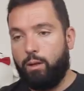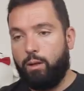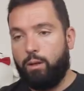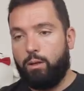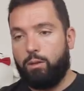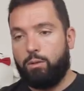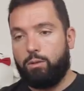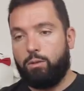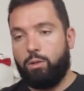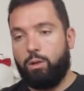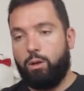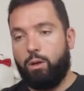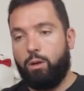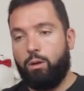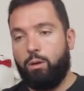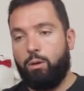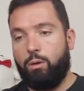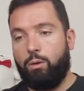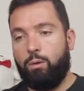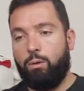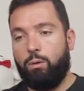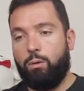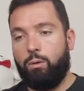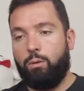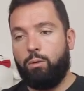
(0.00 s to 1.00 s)

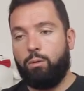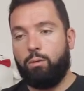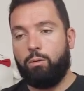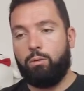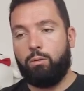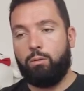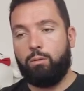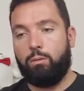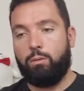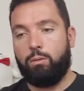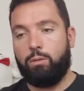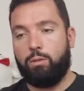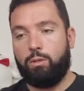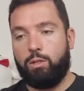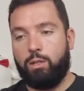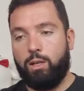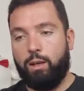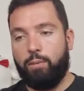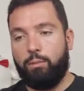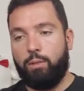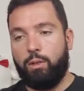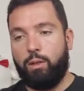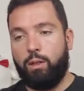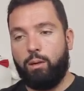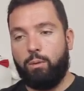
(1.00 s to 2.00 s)
So
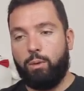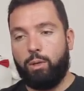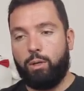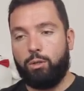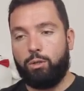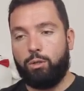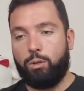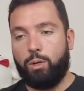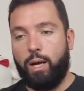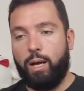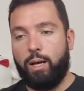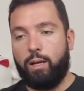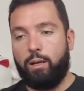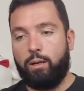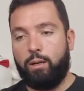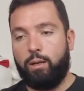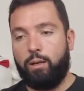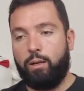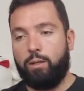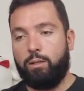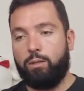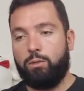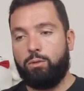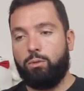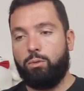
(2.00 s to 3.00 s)
something that we could try
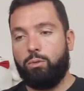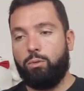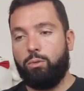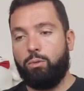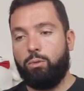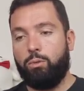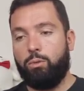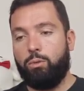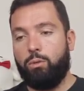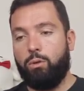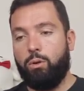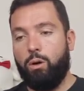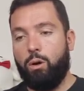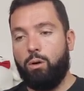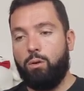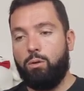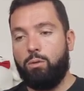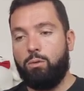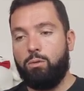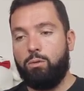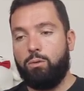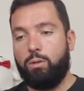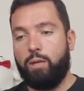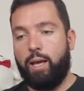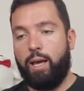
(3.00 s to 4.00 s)
is to
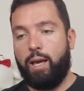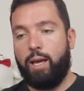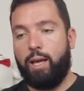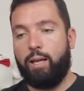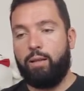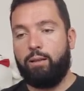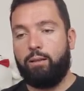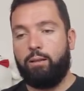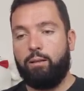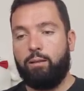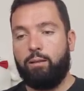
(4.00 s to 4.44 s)
go get